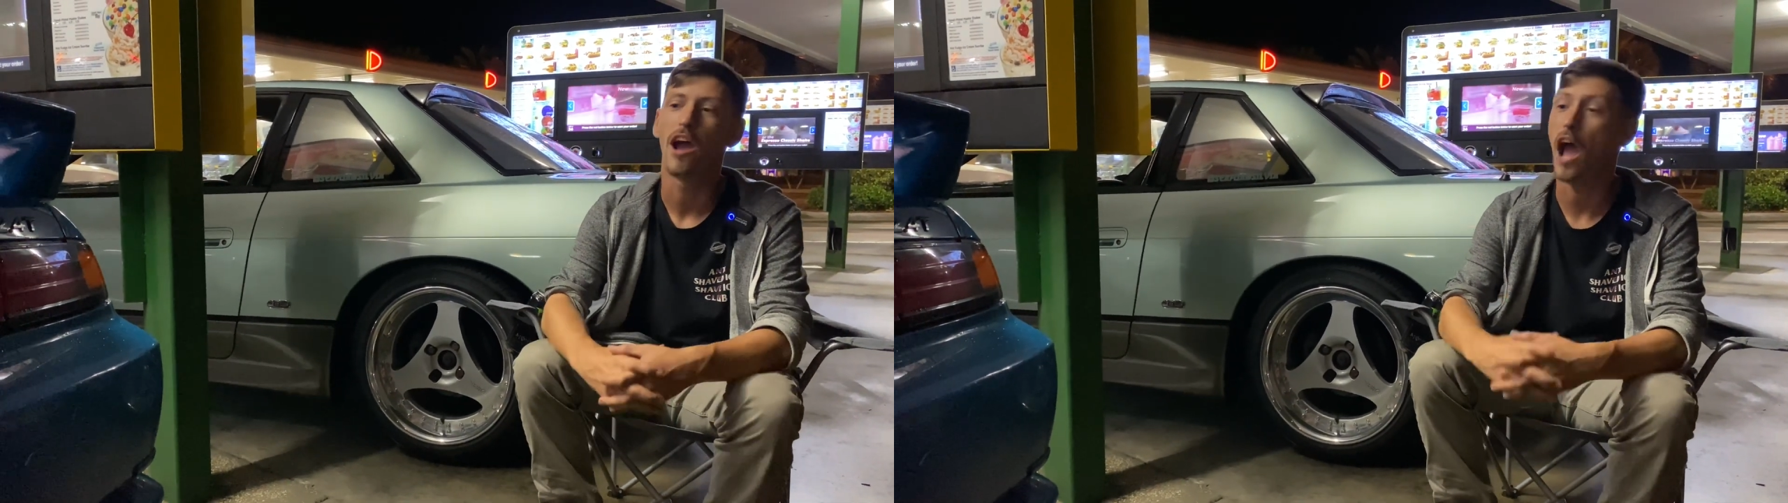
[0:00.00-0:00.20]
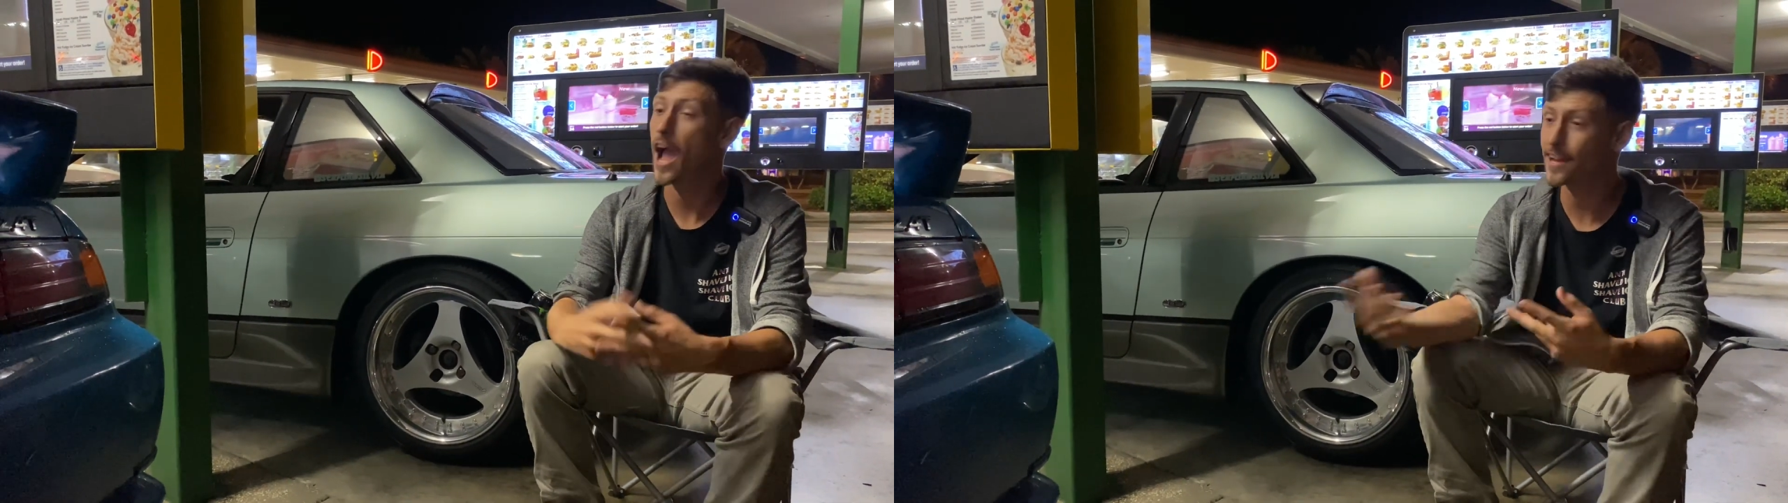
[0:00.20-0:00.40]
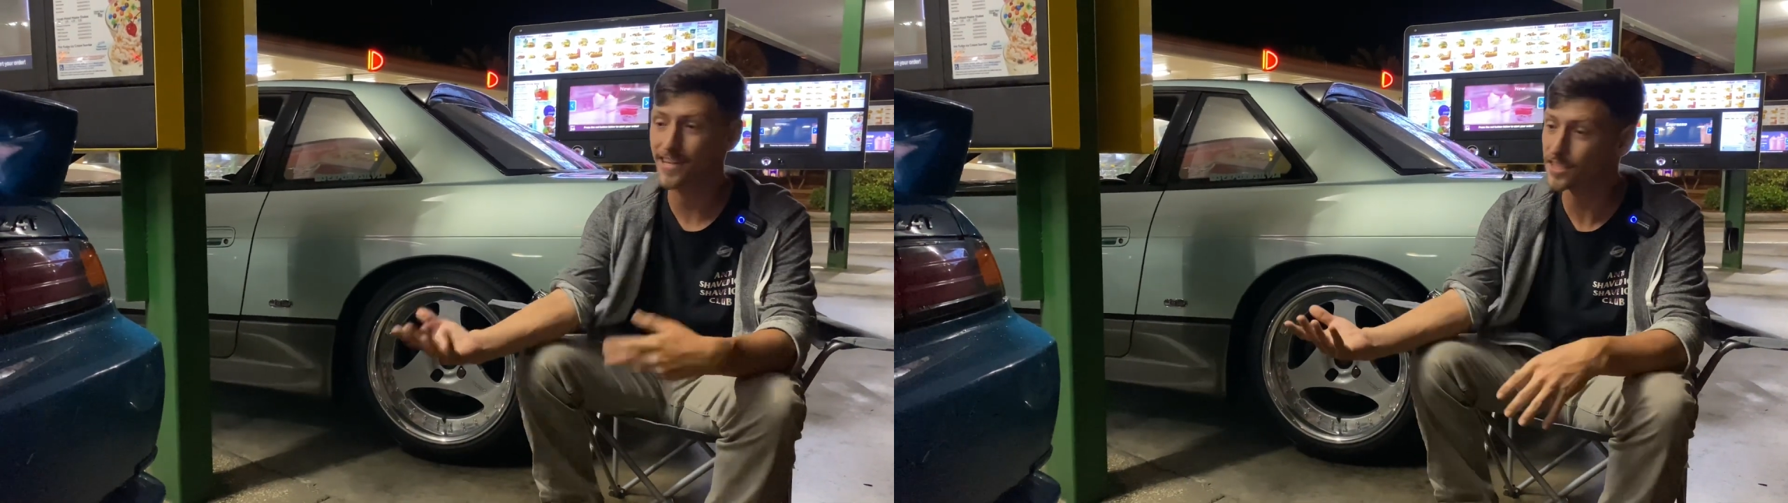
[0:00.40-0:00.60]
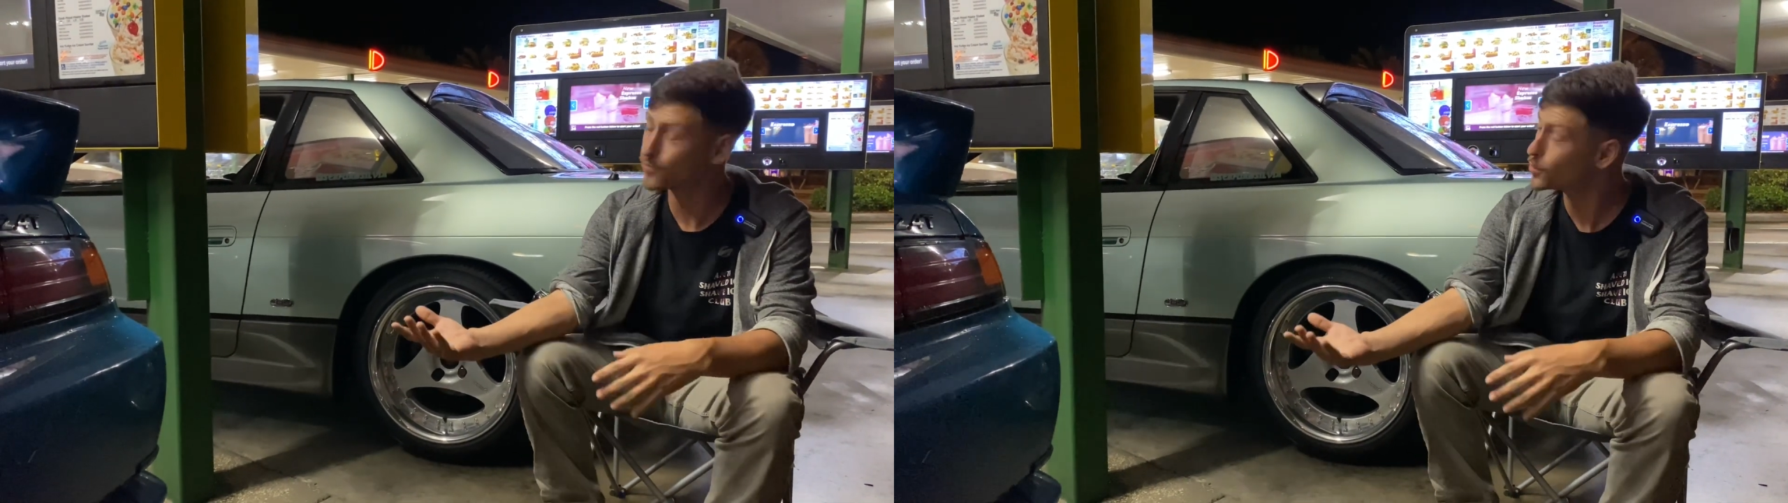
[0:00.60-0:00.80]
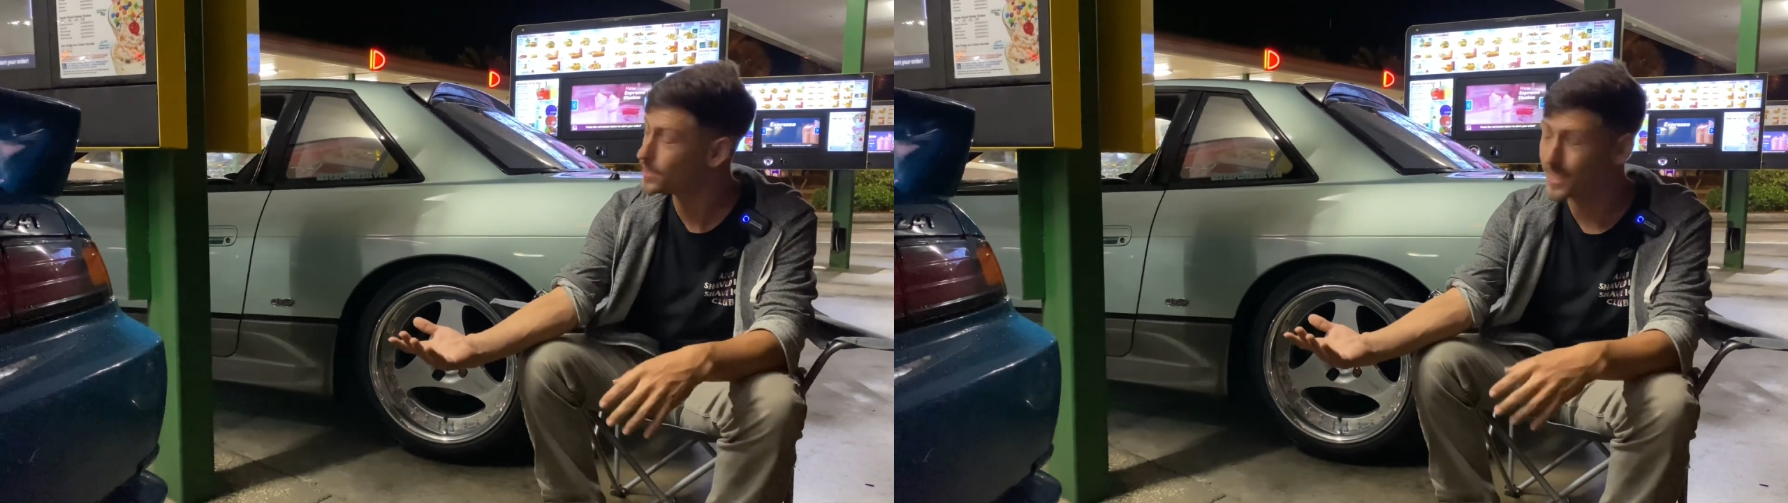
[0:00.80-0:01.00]
I had an
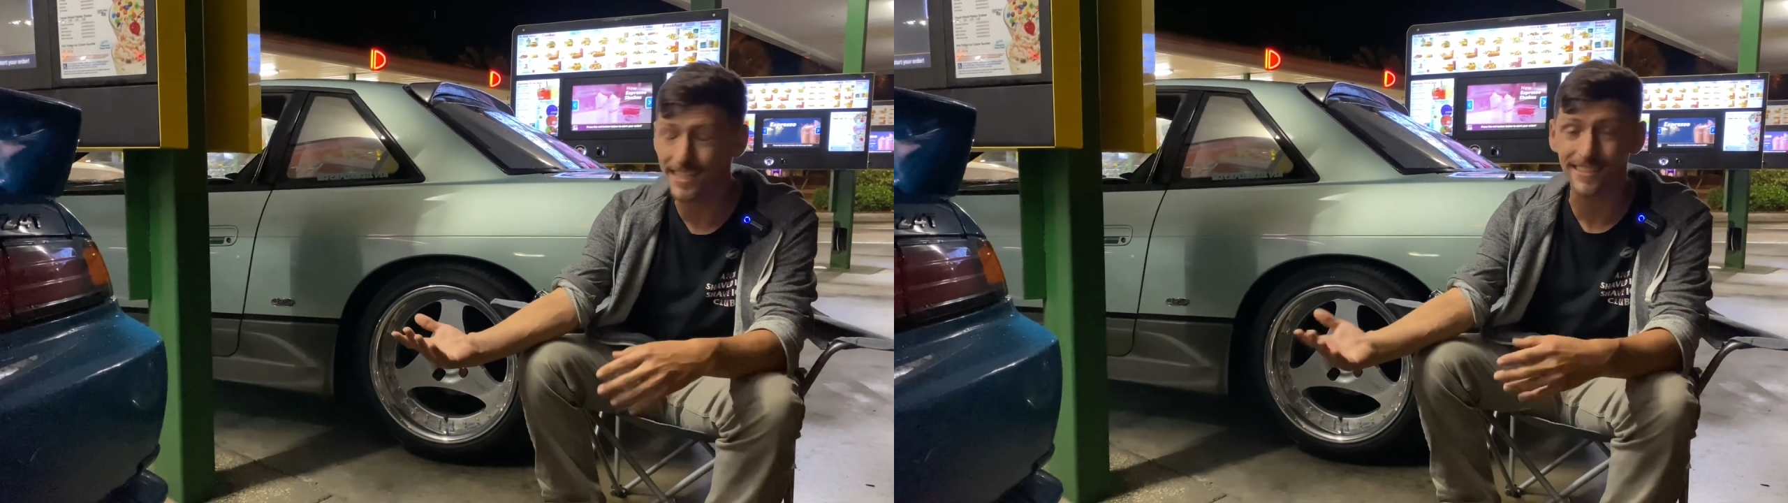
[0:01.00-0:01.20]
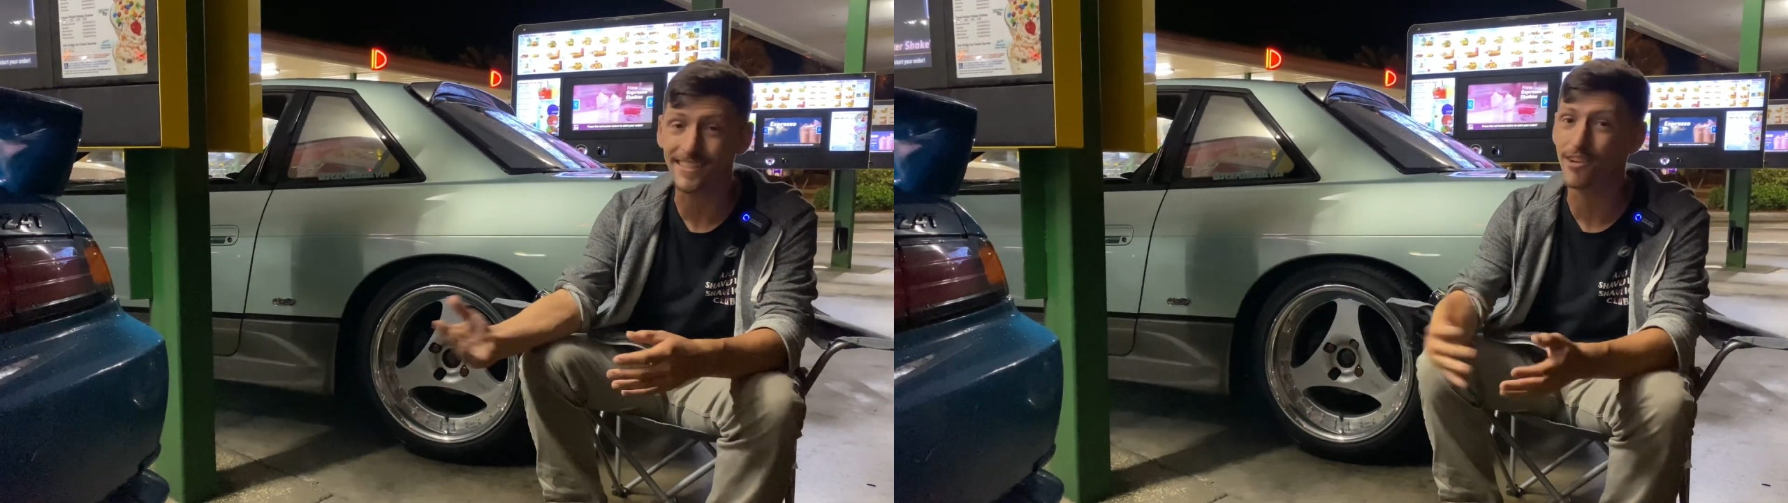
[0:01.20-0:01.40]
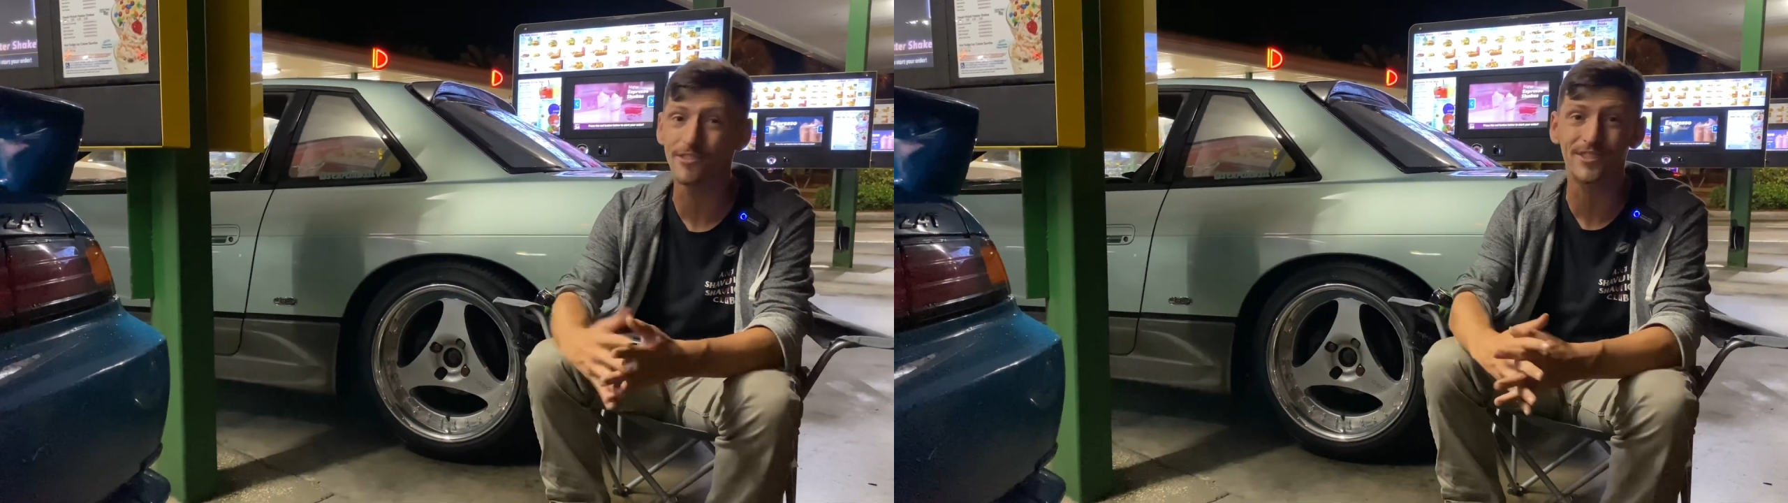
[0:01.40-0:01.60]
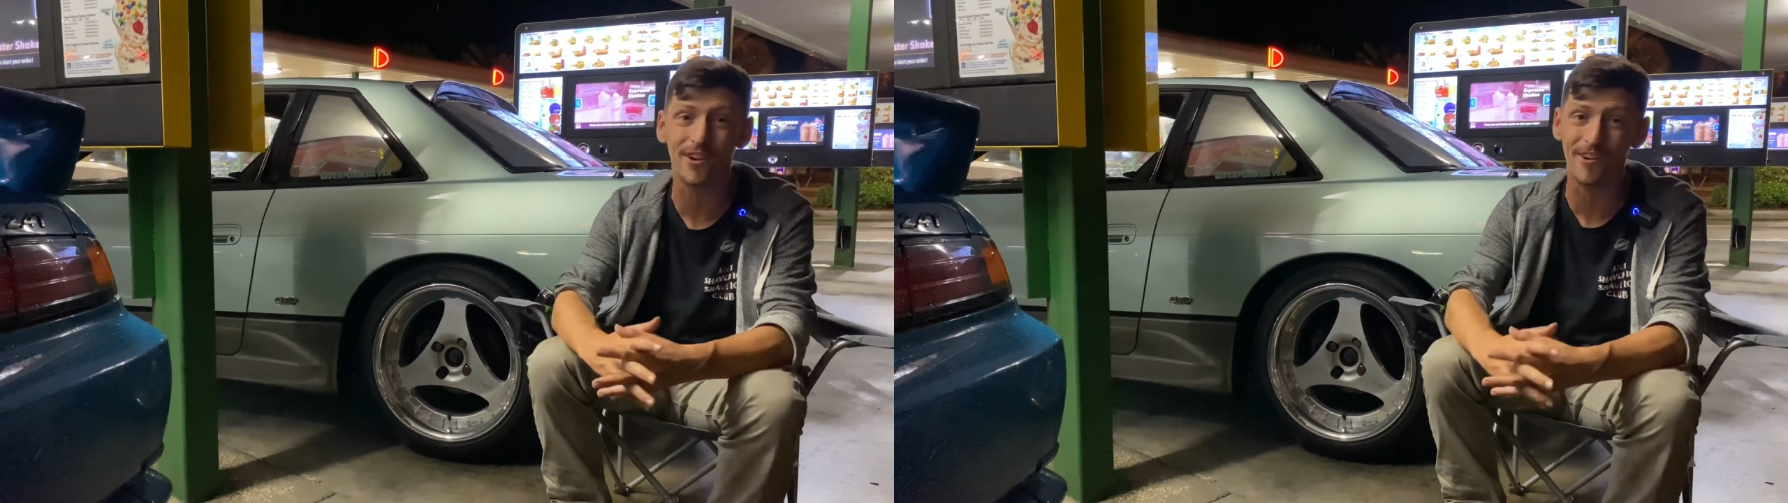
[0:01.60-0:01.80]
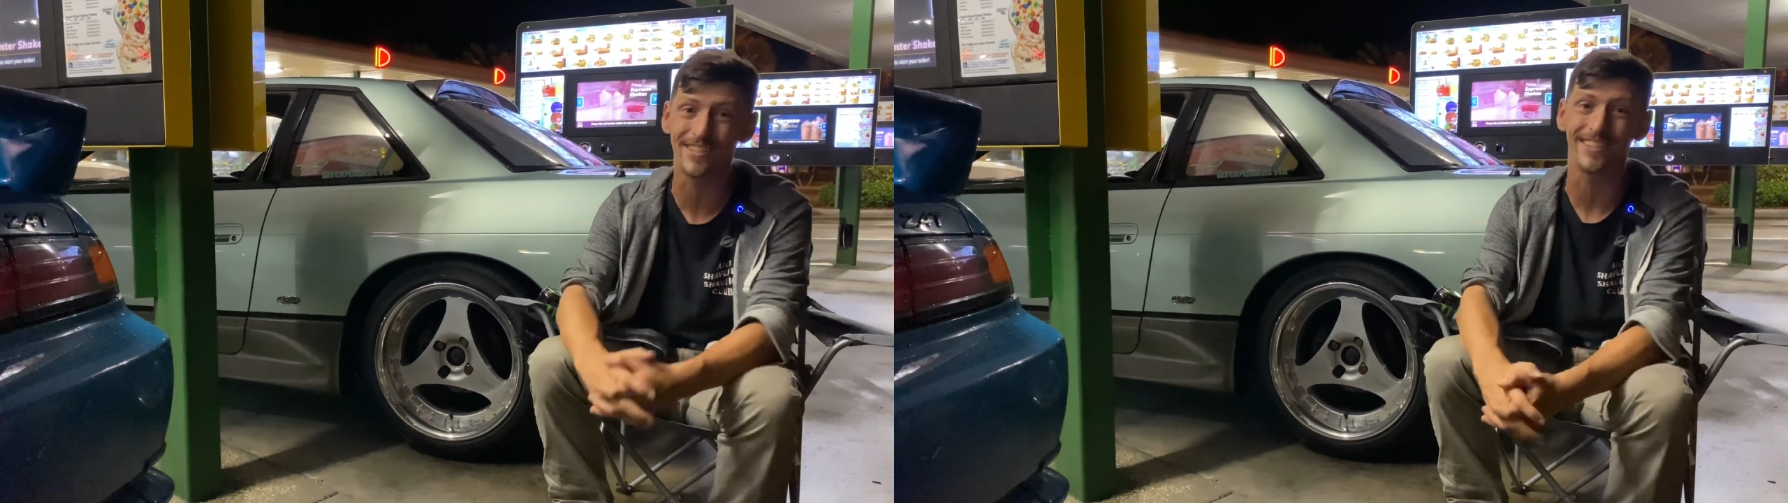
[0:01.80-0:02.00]
S14. That's how it
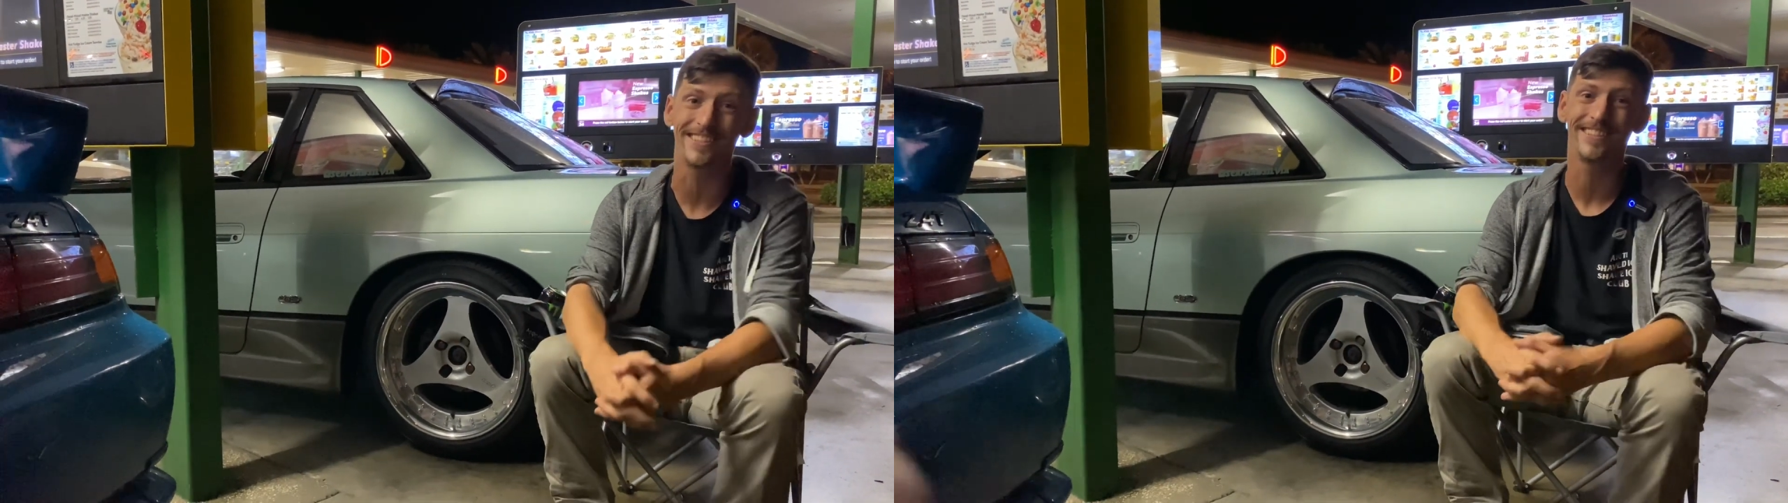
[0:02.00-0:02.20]
started.